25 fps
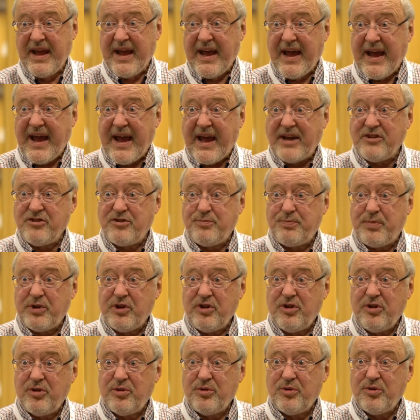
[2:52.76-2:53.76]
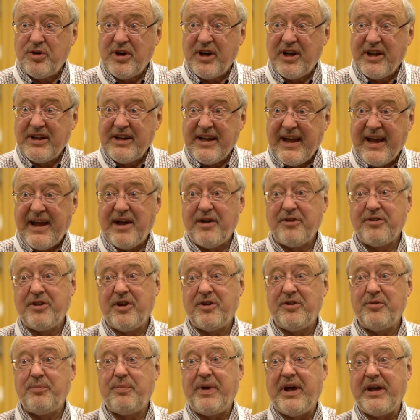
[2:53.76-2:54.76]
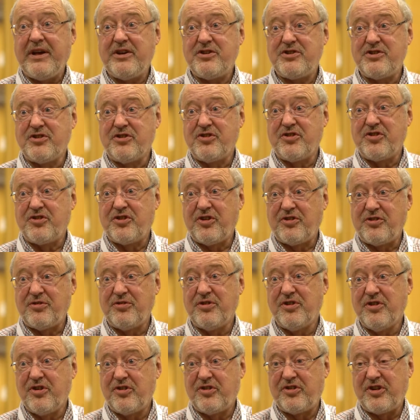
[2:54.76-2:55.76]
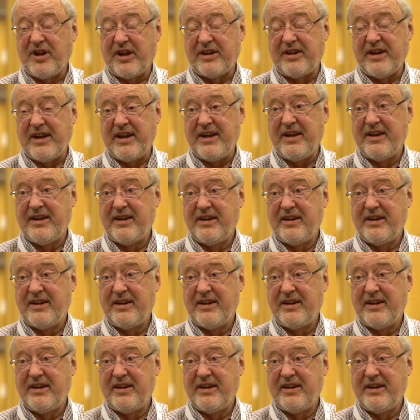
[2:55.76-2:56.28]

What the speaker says: But you allow those patients that are in the study